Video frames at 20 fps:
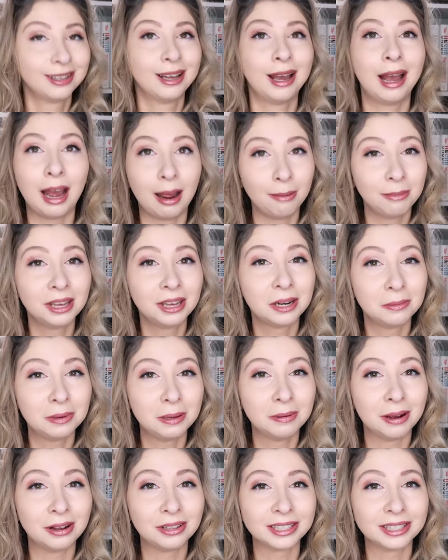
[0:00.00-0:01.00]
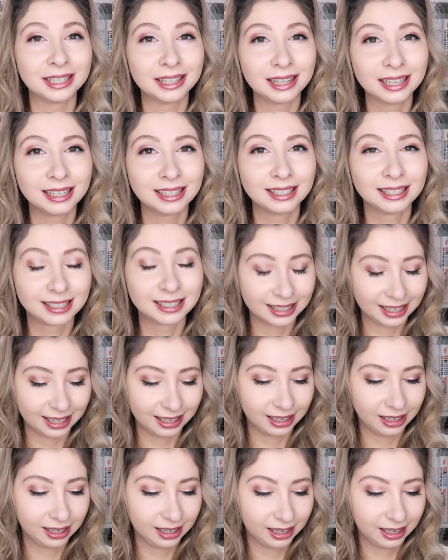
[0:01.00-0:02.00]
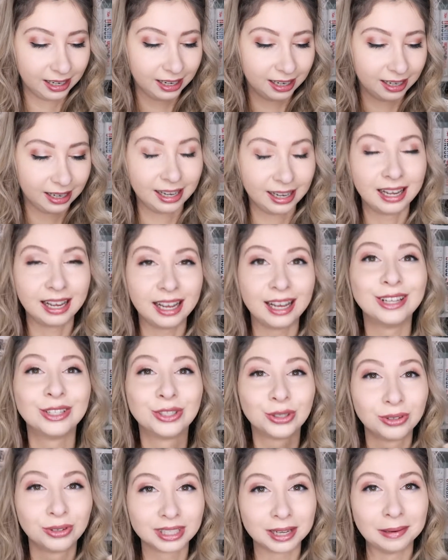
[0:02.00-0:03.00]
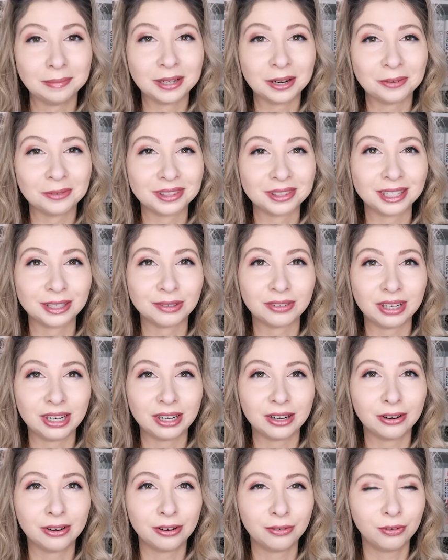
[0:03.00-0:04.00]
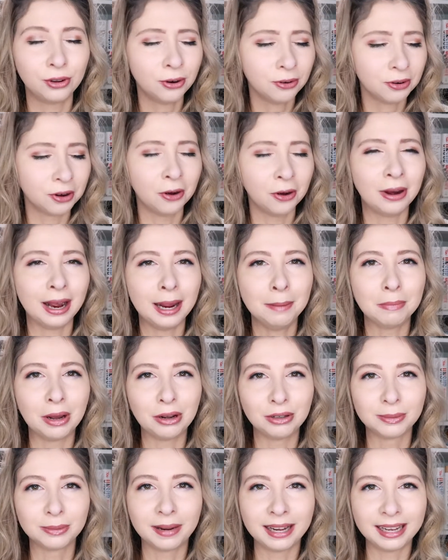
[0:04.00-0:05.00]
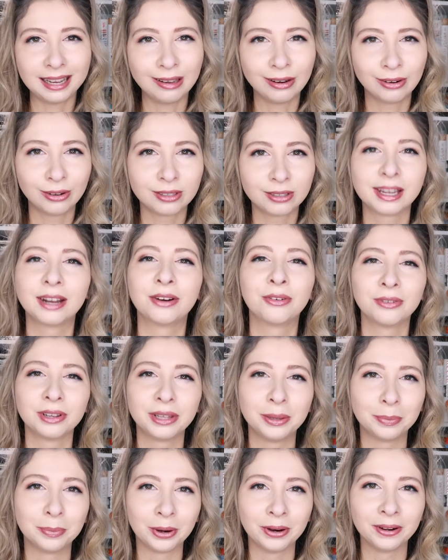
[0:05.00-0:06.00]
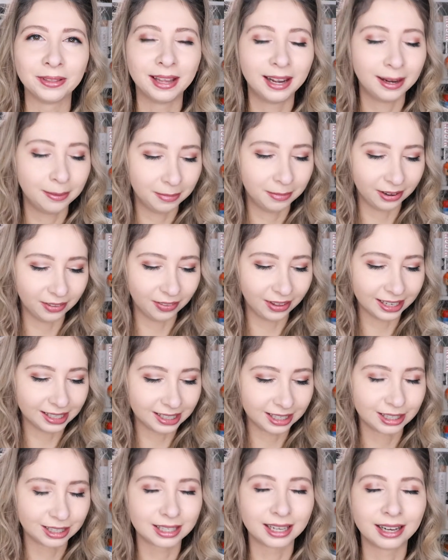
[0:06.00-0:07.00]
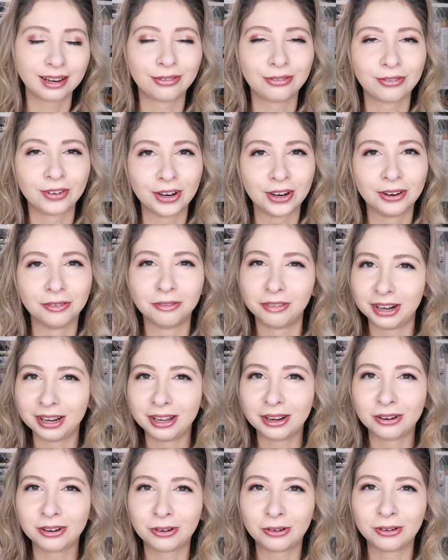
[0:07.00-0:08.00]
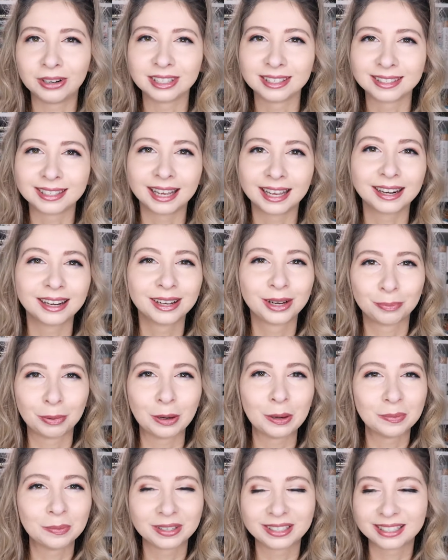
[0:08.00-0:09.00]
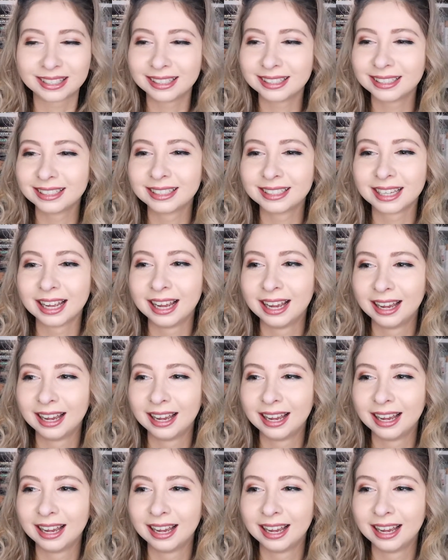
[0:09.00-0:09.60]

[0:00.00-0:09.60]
I'm gonna be melting this as soon as I'm done with this video. If you don't know, I melt my candles. I don't really burn them unless it's like for video aesthetic purposes.